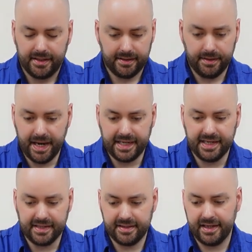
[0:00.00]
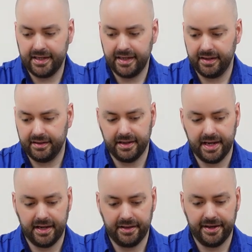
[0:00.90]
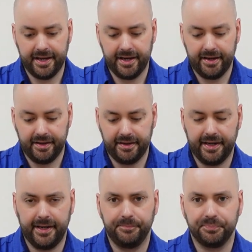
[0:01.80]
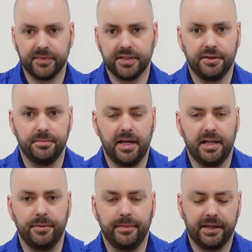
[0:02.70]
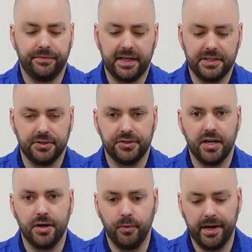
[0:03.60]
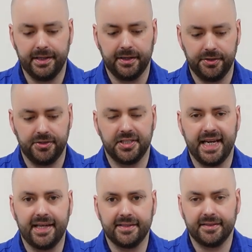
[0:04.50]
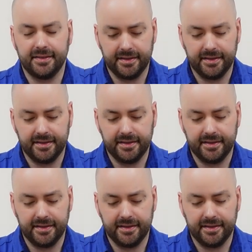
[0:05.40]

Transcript: they may test there, there and there. So the helmet manufacturers know where they're going to test,